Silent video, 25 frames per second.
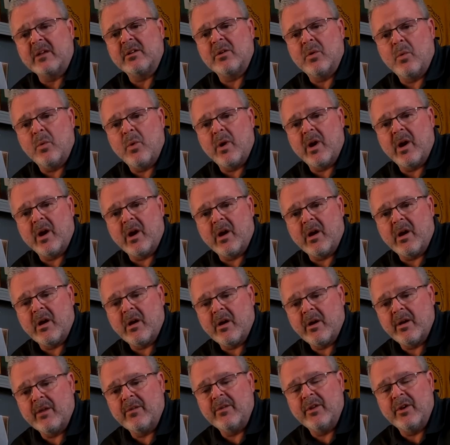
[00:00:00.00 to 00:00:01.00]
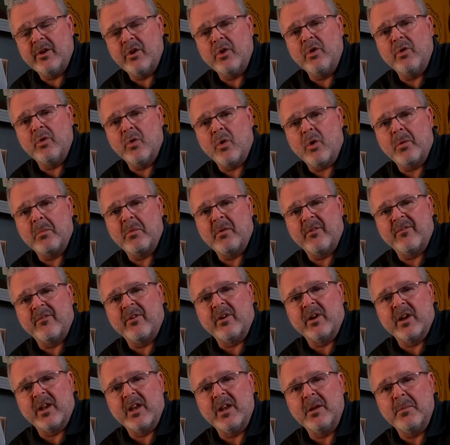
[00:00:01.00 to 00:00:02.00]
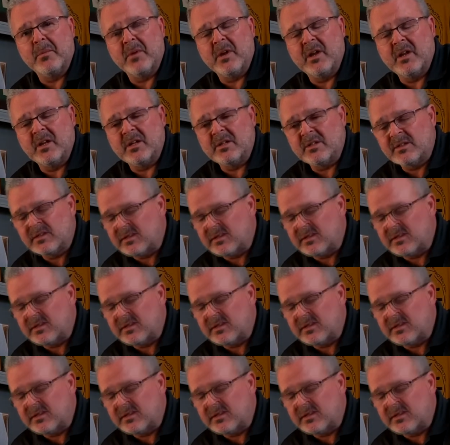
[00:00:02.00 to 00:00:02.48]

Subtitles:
to where the new normal for him is.